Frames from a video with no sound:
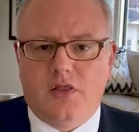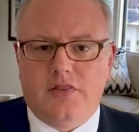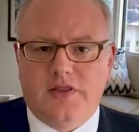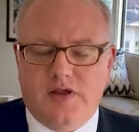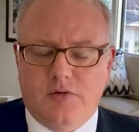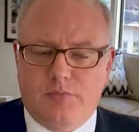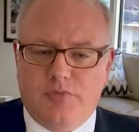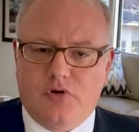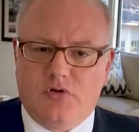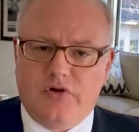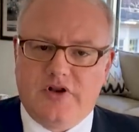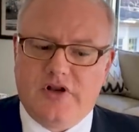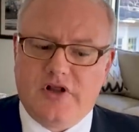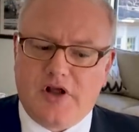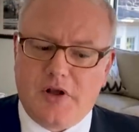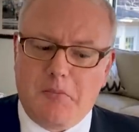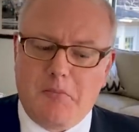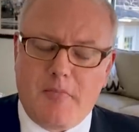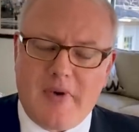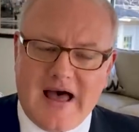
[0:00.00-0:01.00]
the ability to
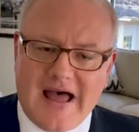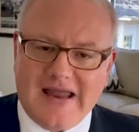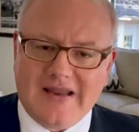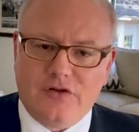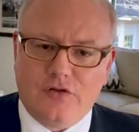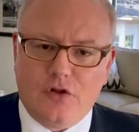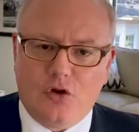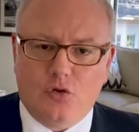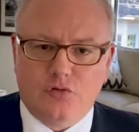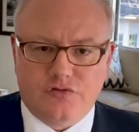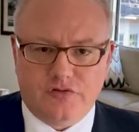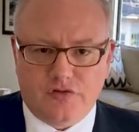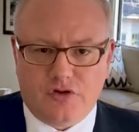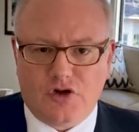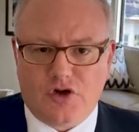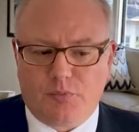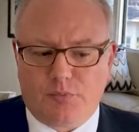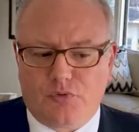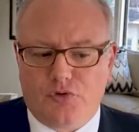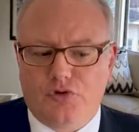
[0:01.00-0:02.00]
combine those is
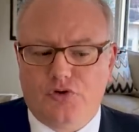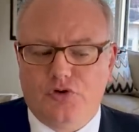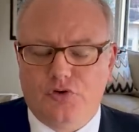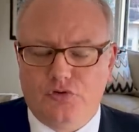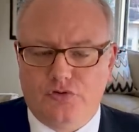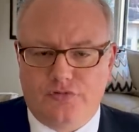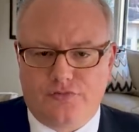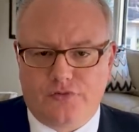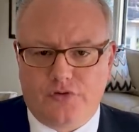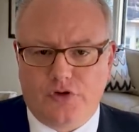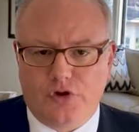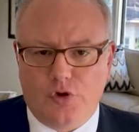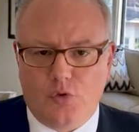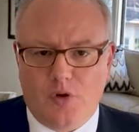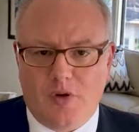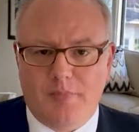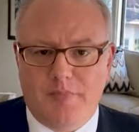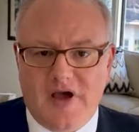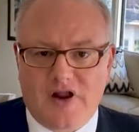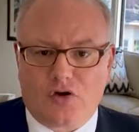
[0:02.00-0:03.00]
going to produce for
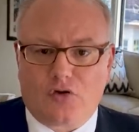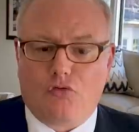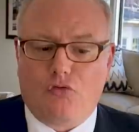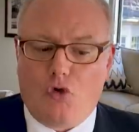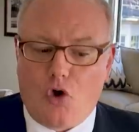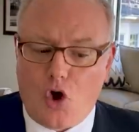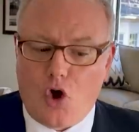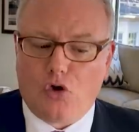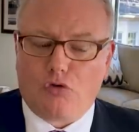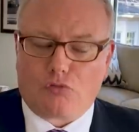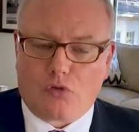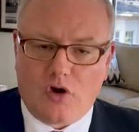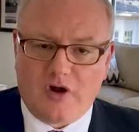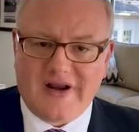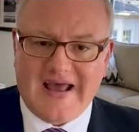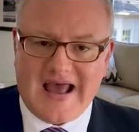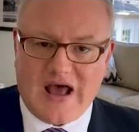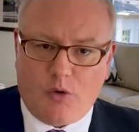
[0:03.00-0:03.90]
you a better long-run